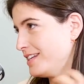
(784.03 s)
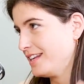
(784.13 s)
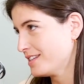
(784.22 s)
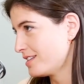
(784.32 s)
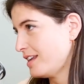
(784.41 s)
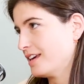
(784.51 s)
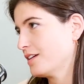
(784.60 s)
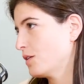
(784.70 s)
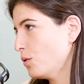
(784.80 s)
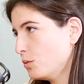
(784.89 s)
is, like
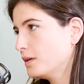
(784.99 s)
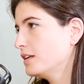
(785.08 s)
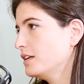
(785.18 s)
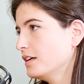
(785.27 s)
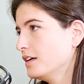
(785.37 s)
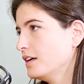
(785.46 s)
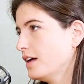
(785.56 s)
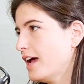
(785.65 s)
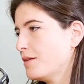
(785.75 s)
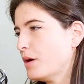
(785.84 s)
global
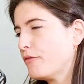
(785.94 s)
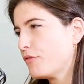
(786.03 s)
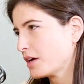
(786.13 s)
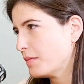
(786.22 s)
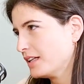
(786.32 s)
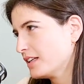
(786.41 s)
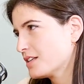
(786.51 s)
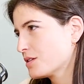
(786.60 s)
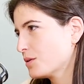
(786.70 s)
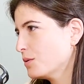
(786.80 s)
and very
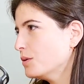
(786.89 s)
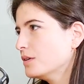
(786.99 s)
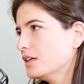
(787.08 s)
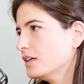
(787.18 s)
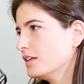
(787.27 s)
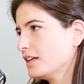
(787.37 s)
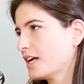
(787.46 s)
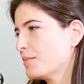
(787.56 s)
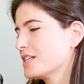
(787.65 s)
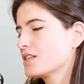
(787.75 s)
fragmented. So it
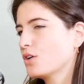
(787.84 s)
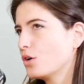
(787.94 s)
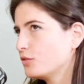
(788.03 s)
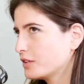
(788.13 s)
happens all over the